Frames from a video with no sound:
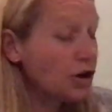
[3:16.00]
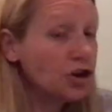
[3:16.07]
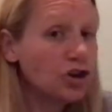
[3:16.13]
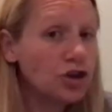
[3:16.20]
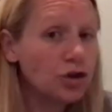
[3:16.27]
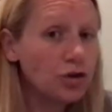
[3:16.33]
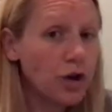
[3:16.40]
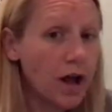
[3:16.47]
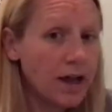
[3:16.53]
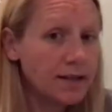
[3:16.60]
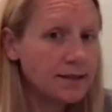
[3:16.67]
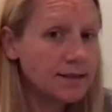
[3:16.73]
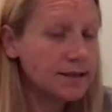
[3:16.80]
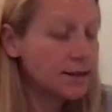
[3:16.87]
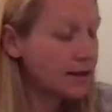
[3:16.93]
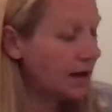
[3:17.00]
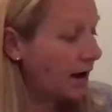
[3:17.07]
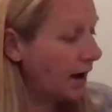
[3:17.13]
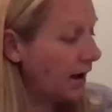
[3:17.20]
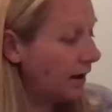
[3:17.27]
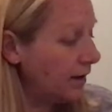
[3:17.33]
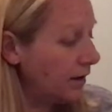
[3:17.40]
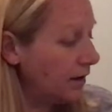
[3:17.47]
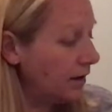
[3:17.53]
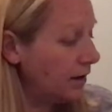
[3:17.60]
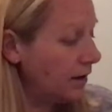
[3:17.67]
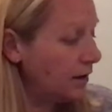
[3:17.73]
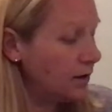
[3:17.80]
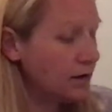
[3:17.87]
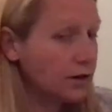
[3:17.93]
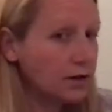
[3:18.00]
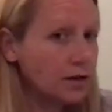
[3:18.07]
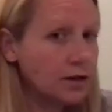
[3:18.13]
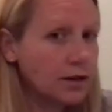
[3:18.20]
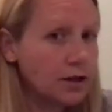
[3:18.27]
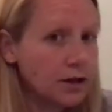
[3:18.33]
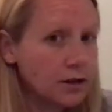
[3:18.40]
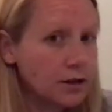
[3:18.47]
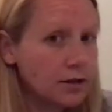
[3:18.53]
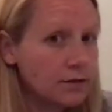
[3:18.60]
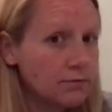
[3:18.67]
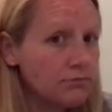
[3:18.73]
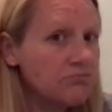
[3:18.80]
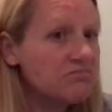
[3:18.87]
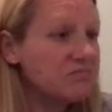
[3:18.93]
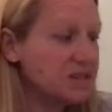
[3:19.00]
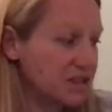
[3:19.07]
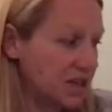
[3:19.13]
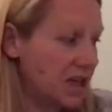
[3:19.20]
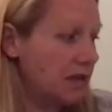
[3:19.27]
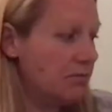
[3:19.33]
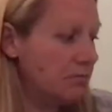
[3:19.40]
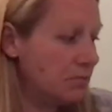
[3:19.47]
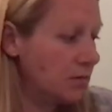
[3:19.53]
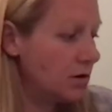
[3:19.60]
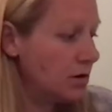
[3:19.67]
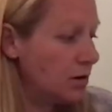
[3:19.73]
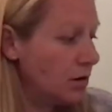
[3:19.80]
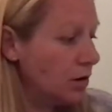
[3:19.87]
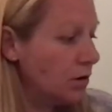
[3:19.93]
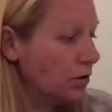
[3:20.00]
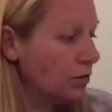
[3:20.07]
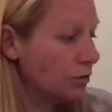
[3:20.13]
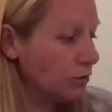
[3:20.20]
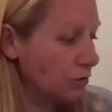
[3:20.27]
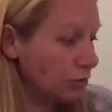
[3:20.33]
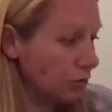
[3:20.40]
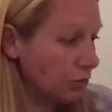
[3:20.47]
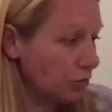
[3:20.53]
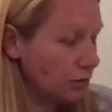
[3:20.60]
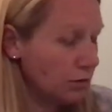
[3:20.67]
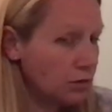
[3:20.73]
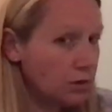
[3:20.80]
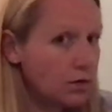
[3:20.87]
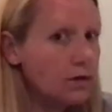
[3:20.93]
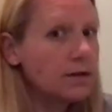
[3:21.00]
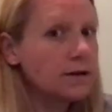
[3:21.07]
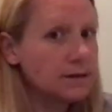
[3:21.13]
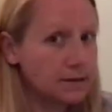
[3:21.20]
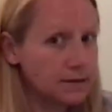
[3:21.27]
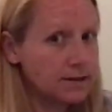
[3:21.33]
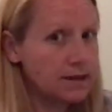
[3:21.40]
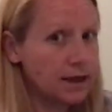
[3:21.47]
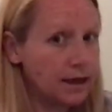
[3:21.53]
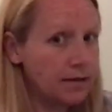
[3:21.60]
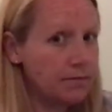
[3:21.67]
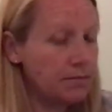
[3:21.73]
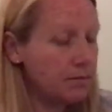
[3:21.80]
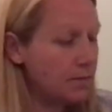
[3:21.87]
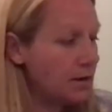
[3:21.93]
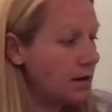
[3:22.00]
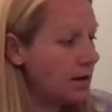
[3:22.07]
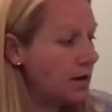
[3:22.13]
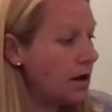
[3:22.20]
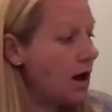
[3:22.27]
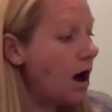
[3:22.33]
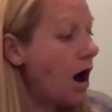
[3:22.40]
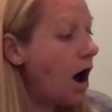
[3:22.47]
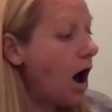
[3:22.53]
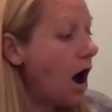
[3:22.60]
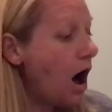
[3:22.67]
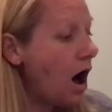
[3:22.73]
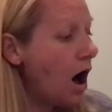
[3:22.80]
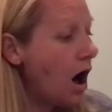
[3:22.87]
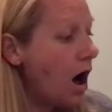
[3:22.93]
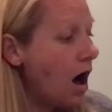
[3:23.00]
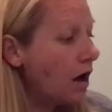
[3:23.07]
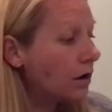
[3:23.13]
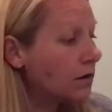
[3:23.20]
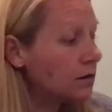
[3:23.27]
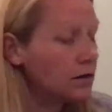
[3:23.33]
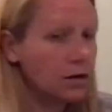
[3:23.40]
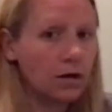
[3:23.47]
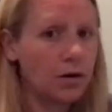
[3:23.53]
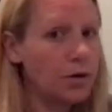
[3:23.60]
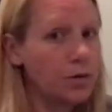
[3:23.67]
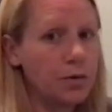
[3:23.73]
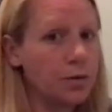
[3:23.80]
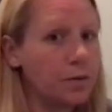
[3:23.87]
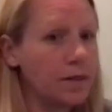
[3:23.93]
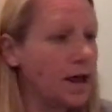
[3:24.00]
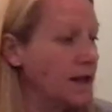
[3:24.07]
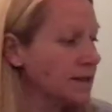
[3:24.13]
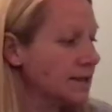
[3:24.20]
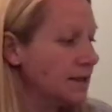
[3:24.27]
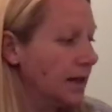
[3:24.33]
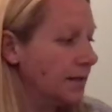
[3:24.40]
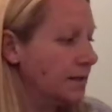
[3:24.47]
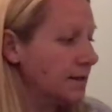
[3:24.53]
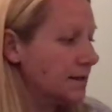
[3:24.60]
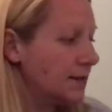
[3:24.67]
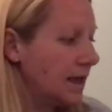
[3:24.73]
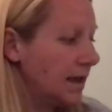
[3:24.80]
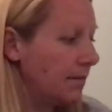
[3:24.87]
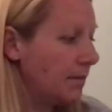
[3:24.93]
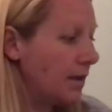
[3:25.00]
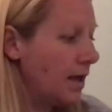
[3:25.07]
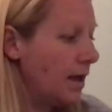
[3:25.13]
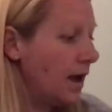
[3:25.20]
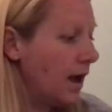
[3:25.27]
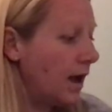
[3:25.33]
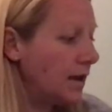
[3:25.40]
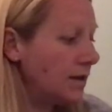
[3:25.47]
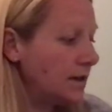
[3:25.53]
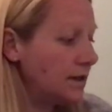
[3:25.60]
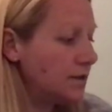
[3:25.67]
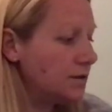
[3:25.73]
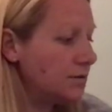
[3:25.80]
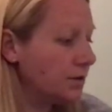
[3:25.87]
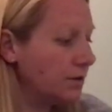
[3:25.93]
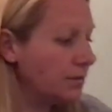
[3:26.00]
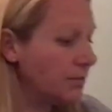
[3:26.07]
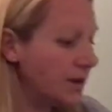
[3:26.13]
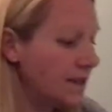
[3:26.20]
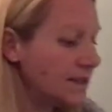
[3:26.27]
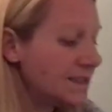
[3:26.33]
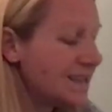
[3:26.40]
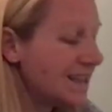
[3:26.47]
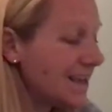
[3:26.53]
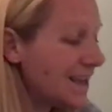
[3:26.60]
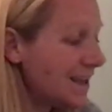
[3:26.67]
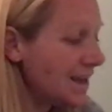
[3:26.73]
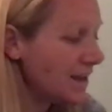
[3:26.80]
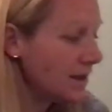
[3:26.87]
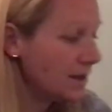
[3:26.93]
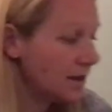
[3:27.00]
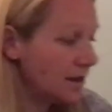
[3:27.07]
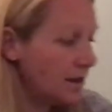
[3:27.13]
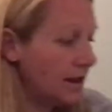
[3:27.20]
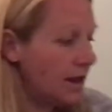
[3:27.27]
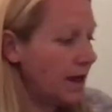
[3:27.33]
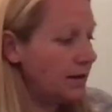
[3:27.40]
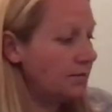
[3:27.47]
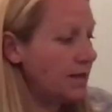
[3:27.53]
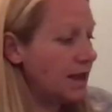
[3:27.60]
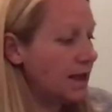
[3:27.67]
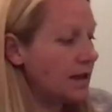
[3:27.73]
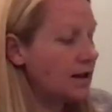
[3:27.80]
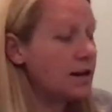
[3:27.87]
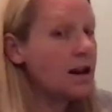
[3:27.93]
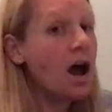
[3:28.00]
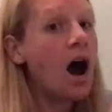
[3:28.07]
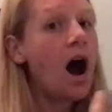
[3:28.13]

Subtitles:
Crut. I hear K, same. R, same. Oh, that's not the same. I need to erase the I and make it an